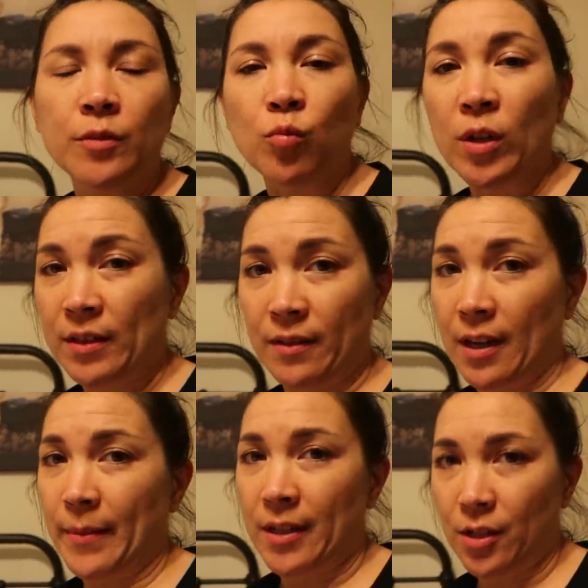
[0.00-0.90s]
wasn't
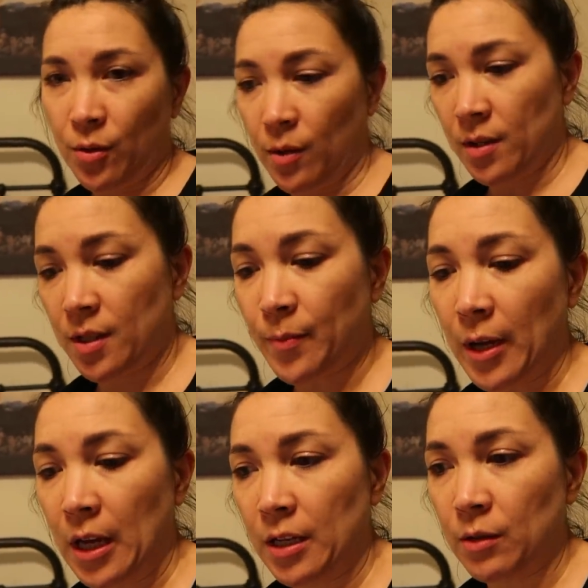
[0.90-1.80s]
recommended to us,
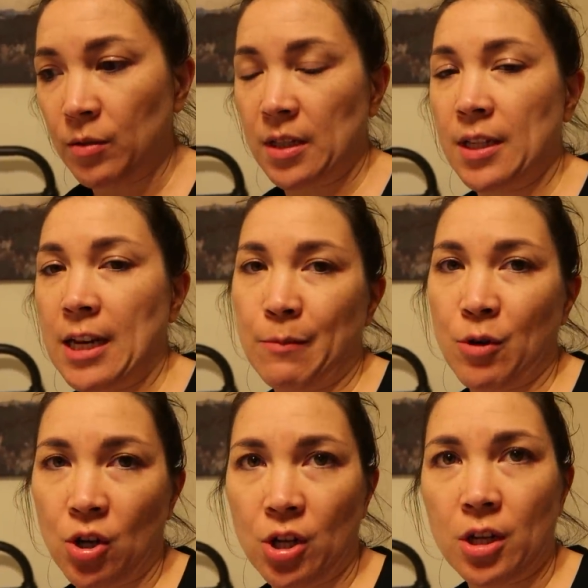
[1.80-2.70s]
but it was in the
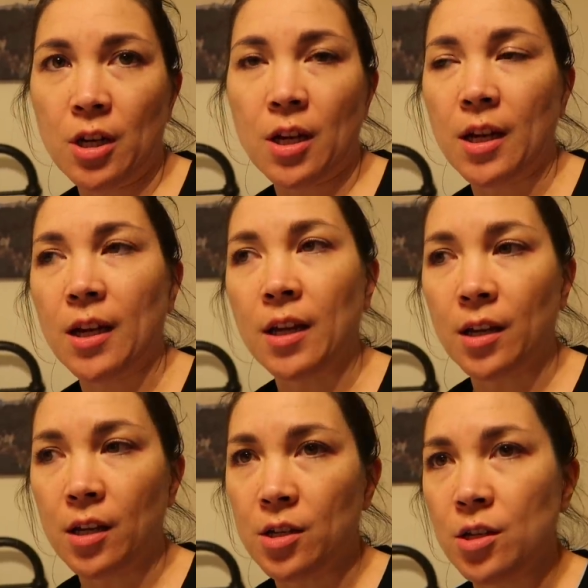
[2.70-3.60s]
neighborhood,
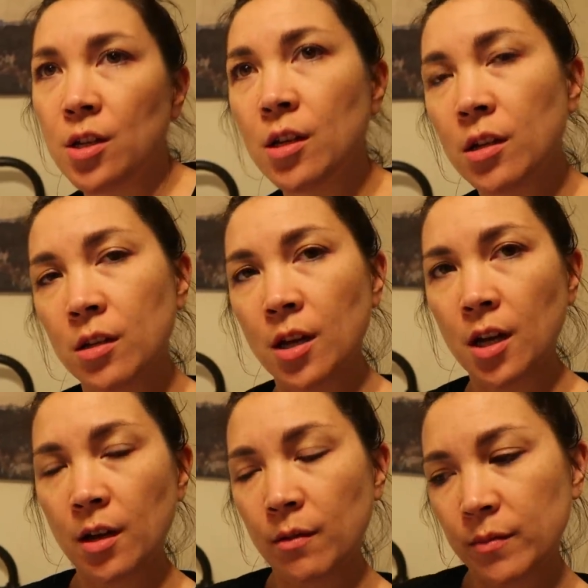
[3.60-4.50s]
and
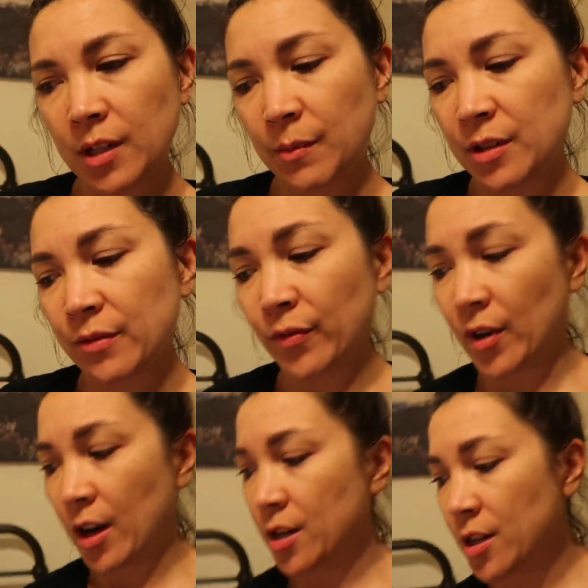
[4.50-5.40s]
Timmy's
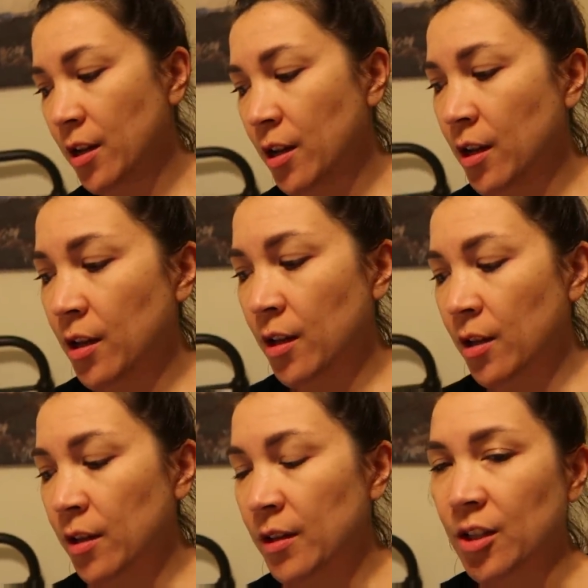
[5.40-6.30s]
friend
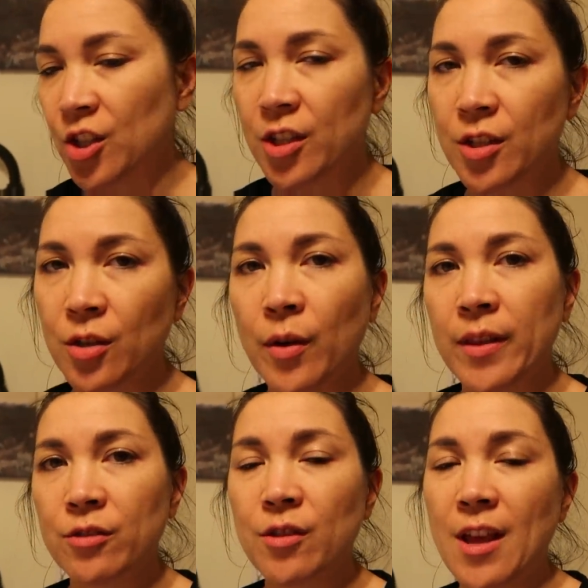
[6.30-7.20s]
suggested
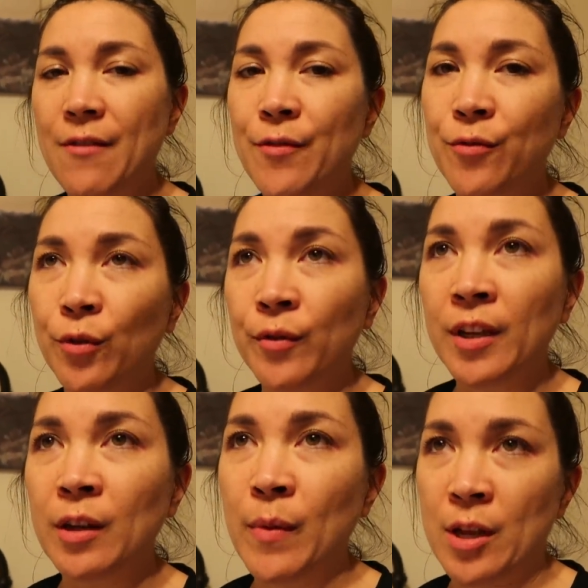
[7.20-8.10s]
going there. So they have a full
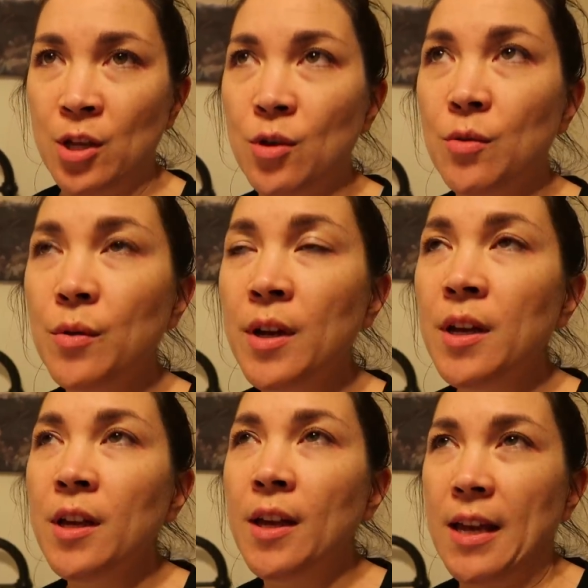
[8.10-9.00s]
vegan menu,
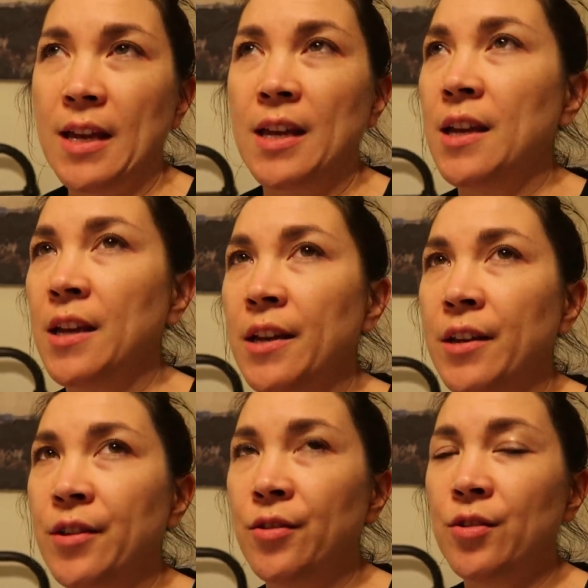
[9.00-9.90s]

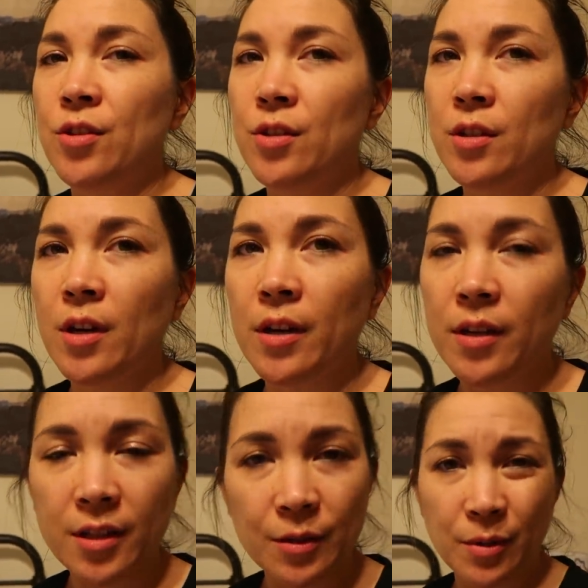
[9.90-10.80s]
and I
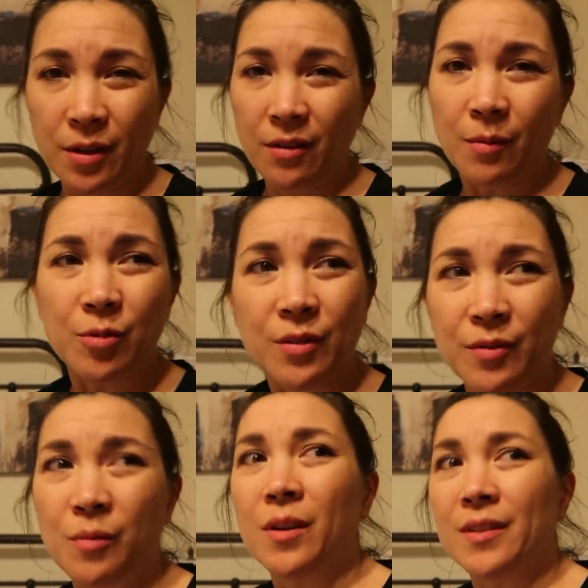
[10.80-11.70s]
think it's a pretty good option
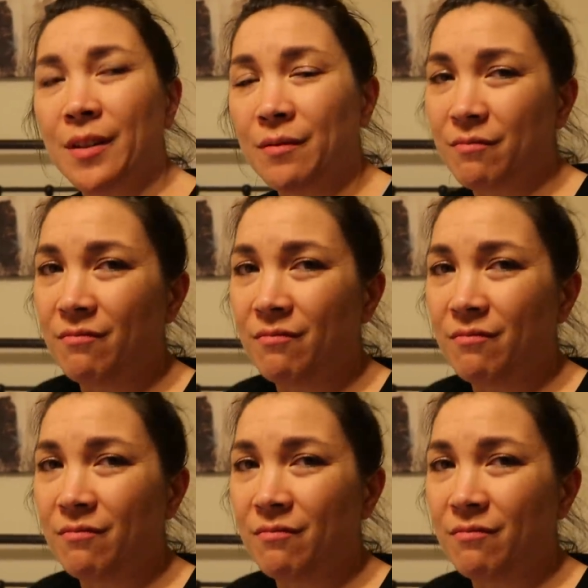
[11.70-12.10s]
if you want like